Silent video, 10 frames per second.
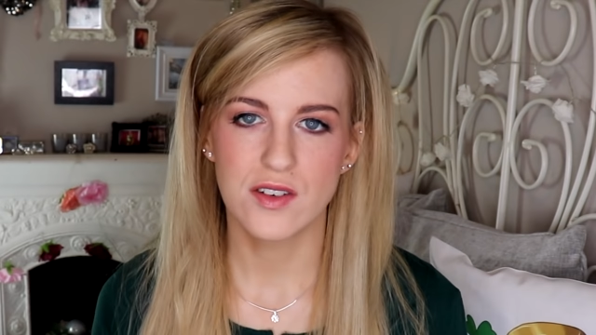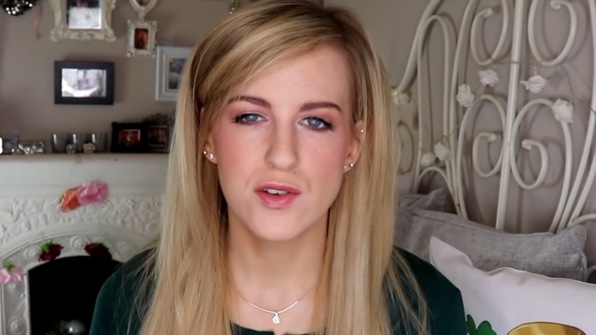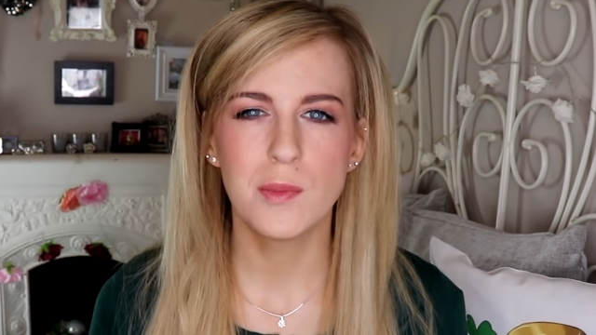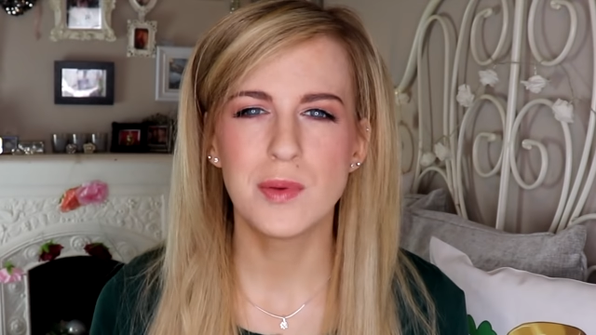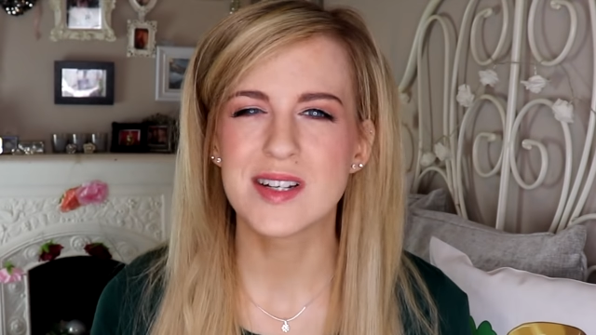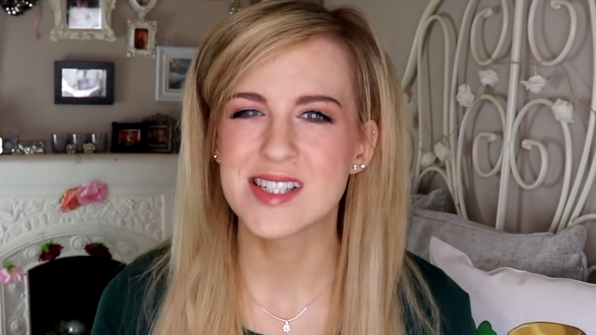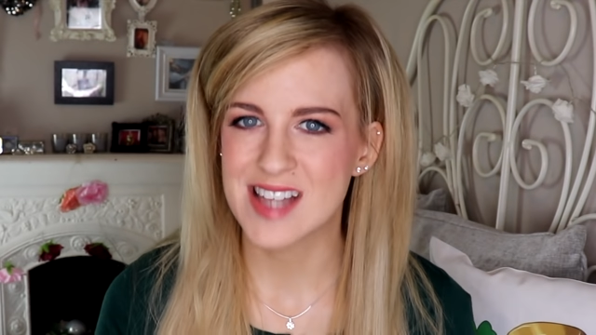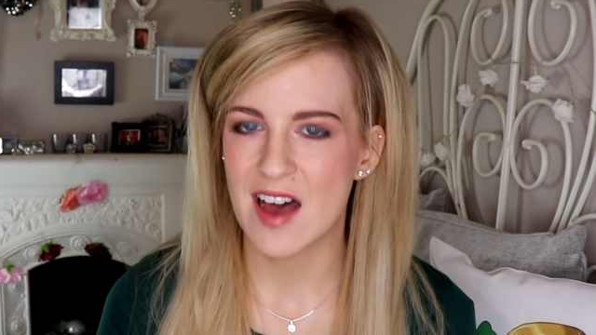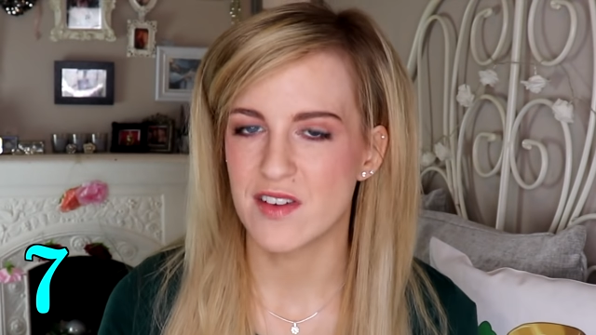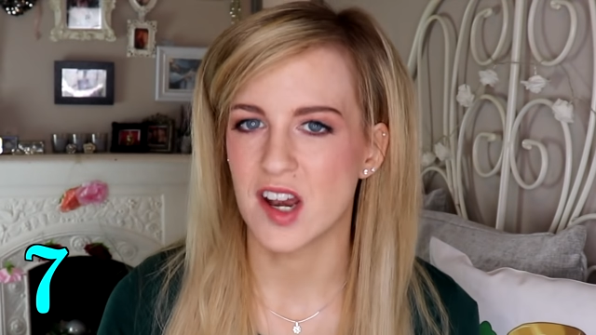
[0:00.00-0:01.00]
Number
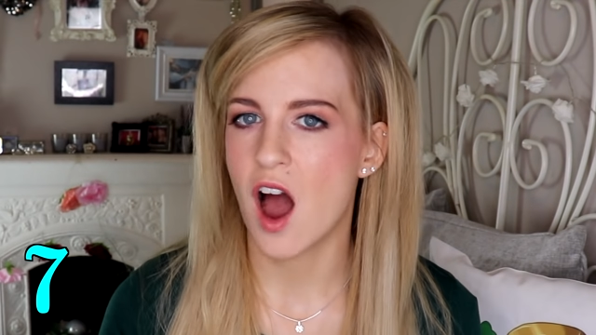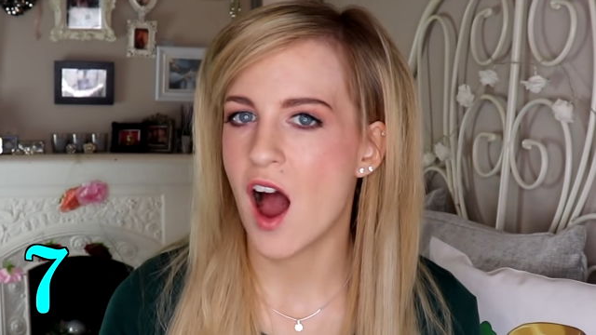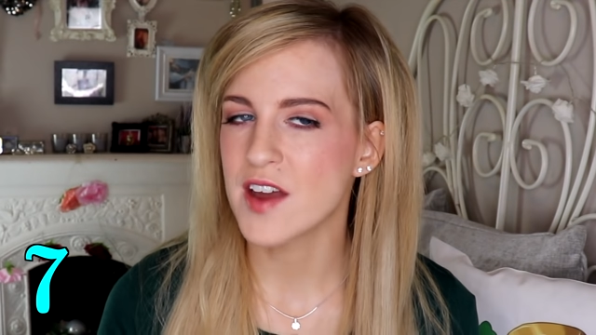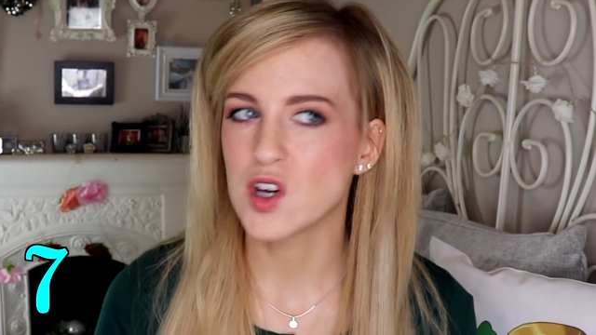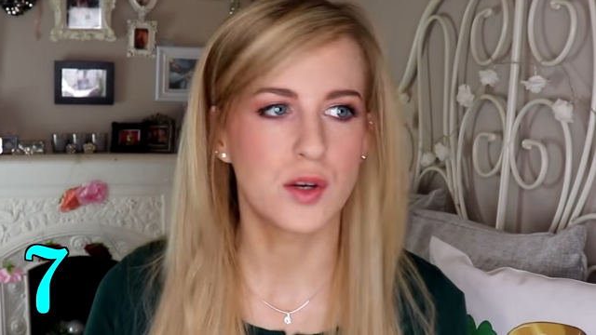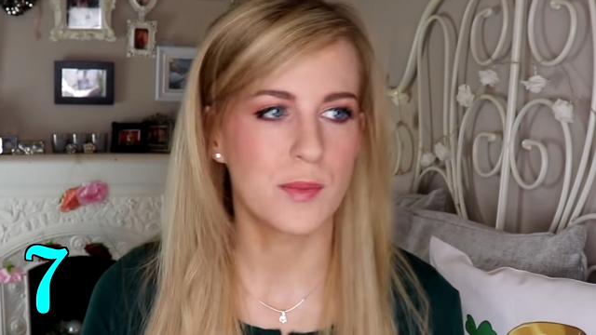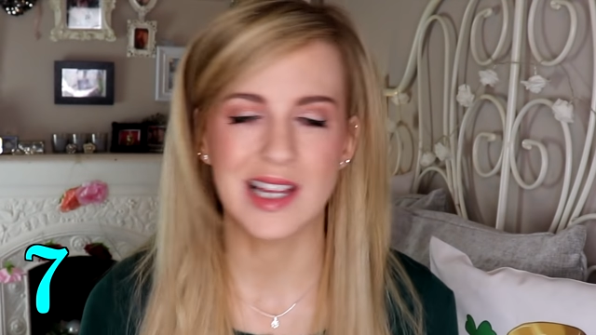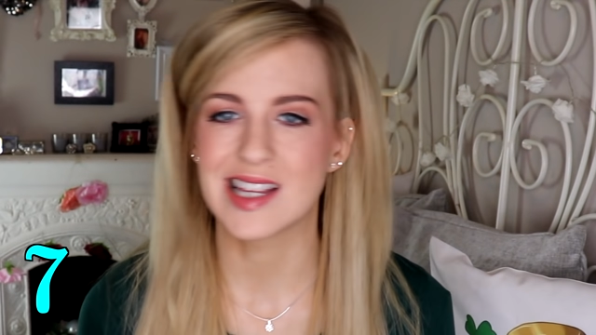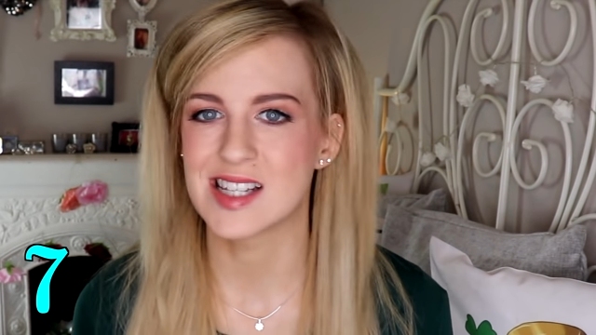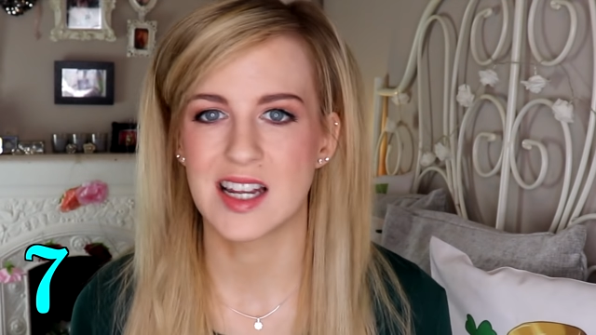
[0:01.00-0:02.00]
7. I couldn't
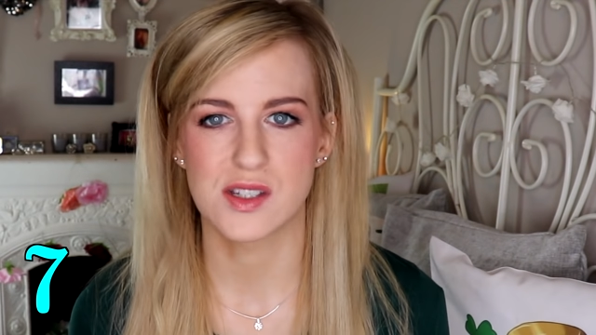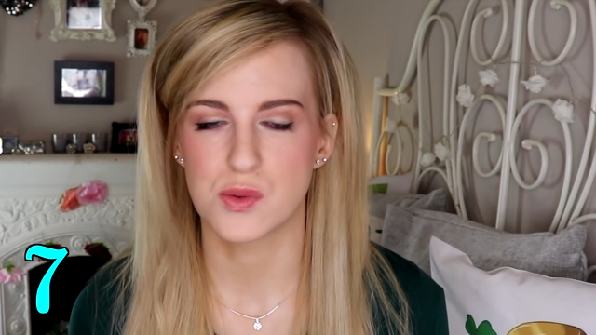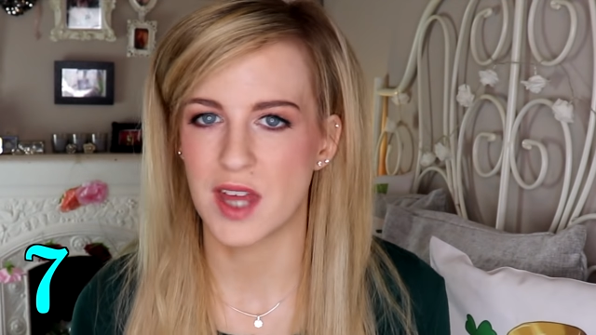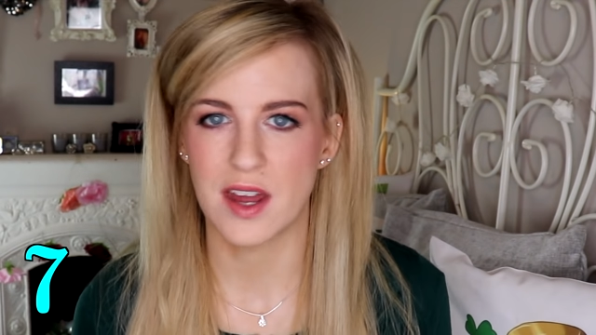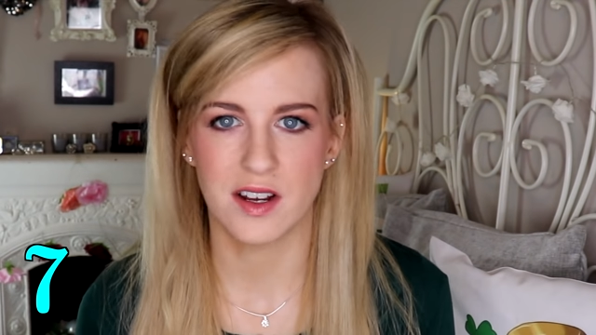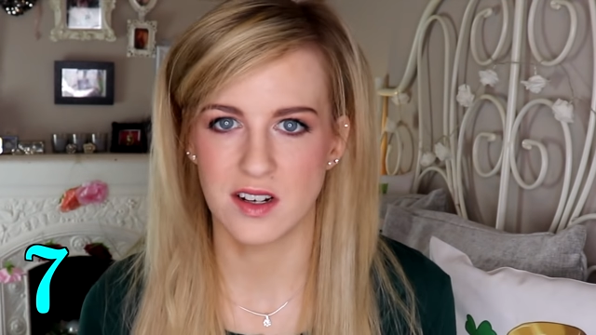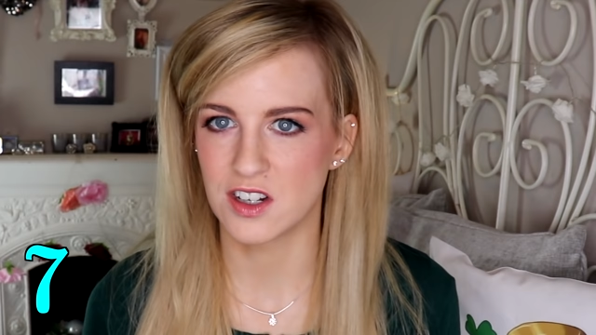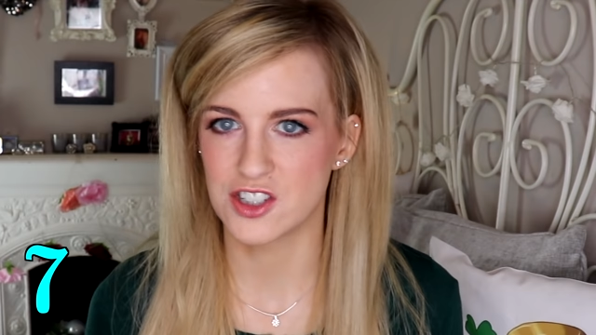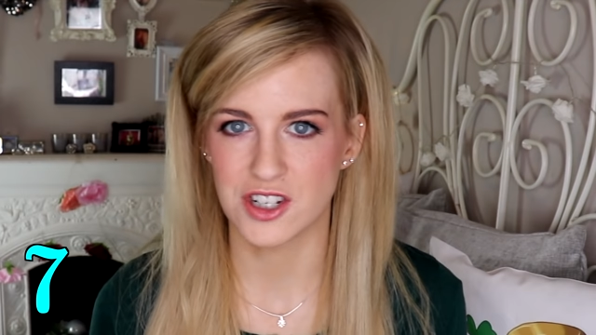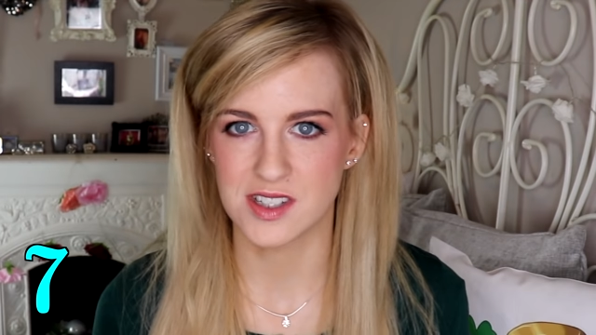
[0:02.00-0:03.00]
make this list without
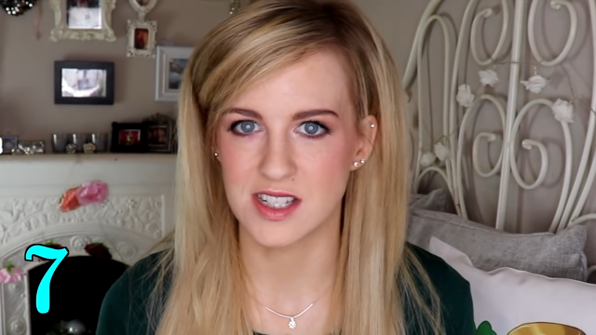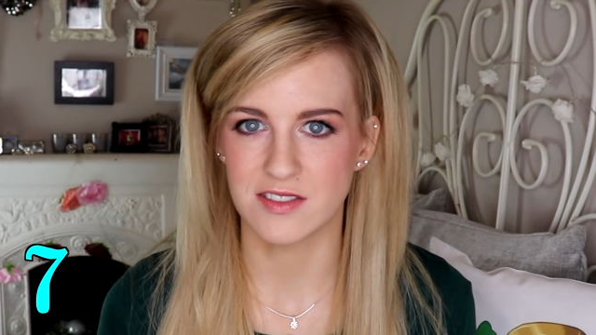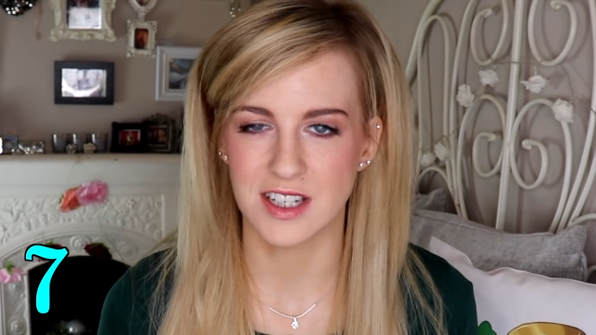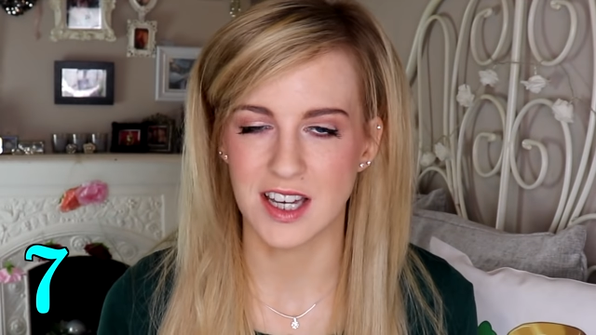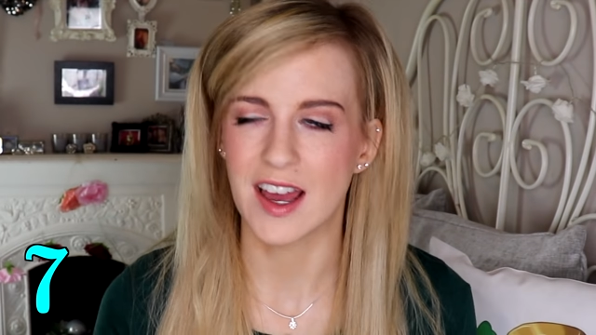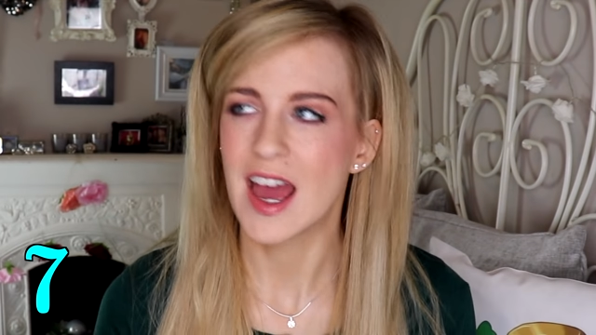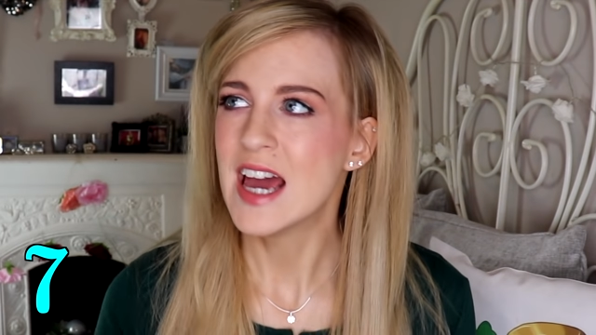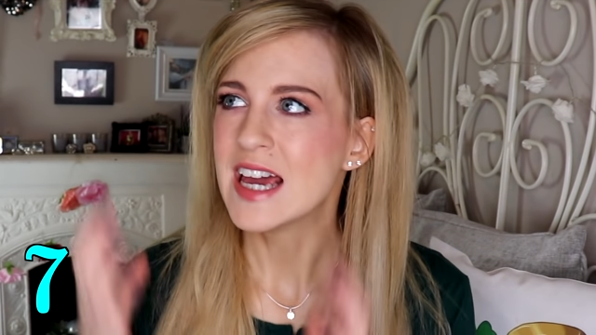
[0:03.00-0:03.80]
acknowledging Stephen King.